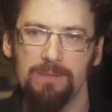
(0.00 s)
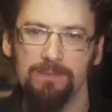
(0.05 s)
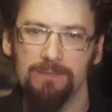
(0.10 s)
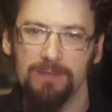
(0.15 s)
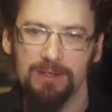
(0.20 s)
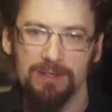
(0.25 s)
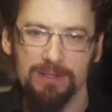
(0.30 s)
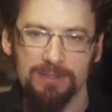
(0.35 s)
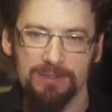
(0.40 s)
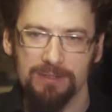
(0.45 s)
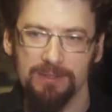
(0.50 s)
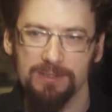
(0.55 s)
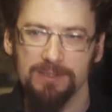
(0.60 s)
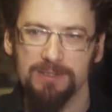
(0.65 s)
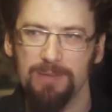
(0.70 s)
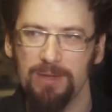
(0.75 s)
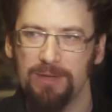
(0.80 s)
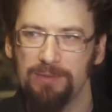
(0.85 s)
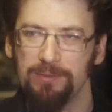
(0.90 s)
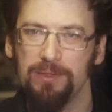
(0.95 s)
I'm very serious
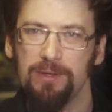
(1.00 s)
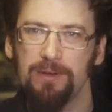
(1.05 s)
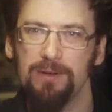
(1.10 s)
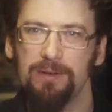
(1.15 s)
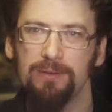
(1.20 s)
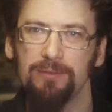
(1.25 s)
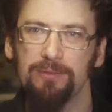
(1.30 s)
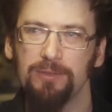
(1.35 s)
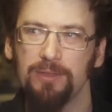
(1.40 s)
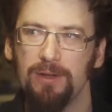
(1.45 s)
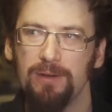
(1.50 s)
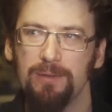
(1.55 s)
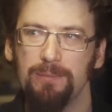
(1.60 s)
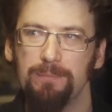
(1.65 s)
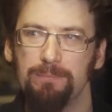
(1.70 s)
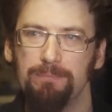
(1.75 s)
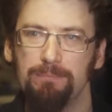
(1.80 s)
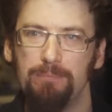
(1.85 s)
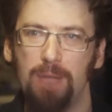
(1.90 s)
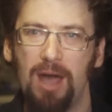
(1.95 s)
about with our
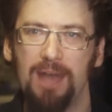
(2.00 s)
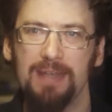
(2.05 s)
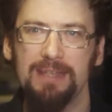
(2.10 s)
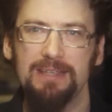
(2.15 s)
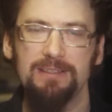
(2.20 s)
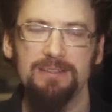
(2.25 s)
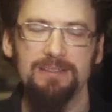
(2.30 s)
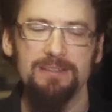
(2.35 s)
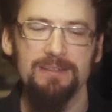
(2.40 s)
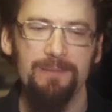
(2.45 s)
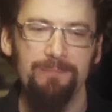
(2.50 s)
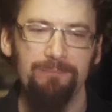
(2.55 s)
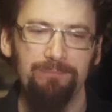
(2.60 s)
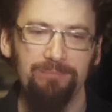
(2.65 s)
bodies